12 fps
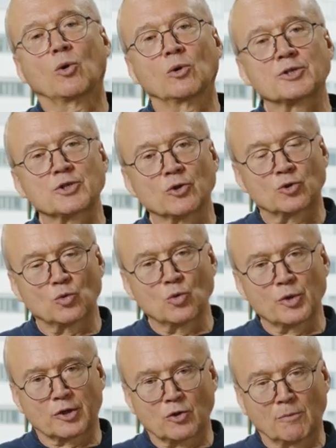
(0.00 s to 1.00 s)
also
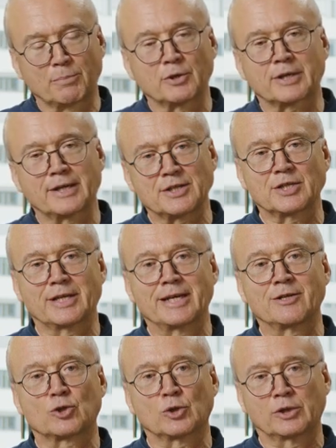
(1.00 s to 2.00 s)
do the computation
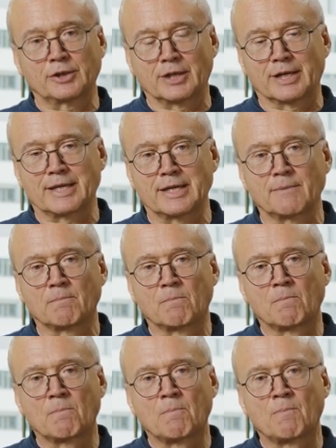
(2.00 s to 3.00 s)
internally,
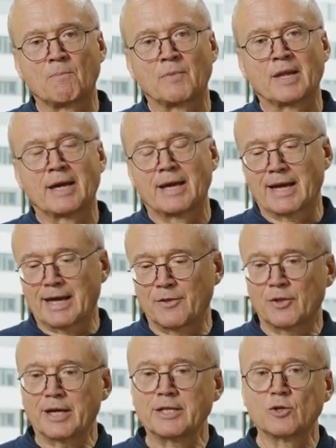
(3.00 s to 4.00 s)

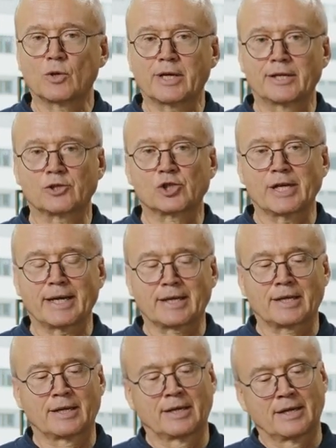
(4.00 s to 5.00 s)
and then you can
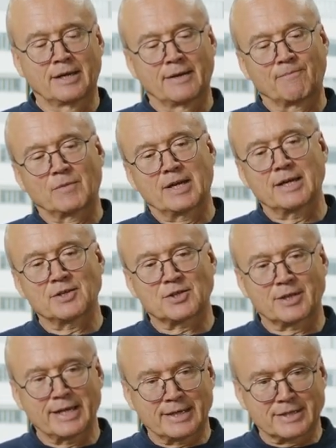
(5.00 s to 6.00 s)
check,
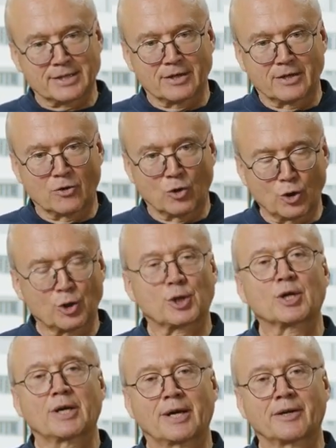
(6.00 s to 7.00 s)
is that
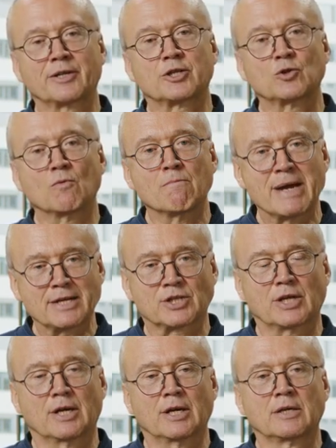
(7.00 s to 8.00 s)
earth current you
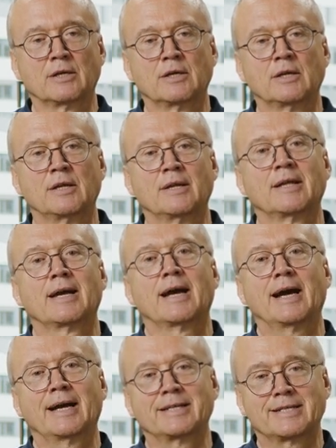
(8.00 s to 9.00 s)
measure
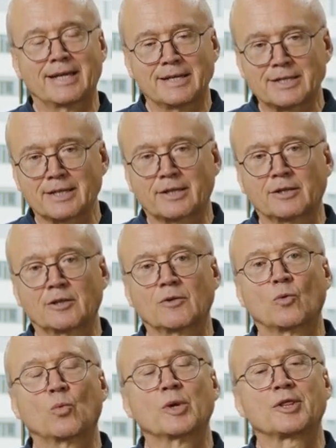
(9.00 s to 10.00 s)

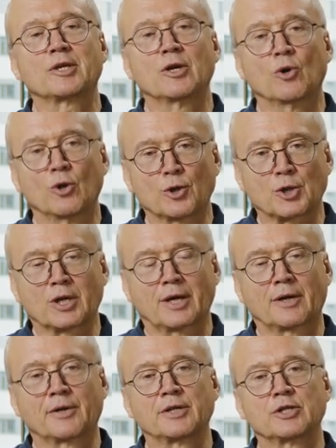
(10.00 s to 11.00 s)
identical with the earth
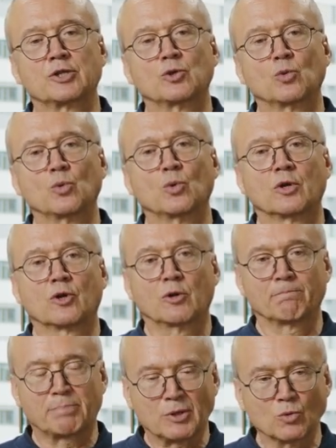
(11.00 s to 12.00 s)
current you
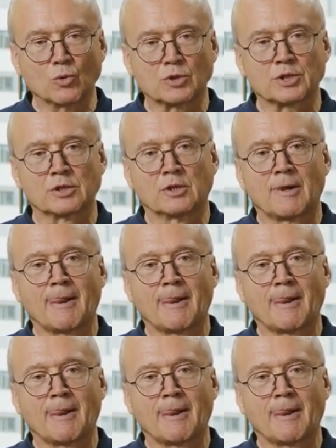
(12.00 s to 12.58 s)
compute?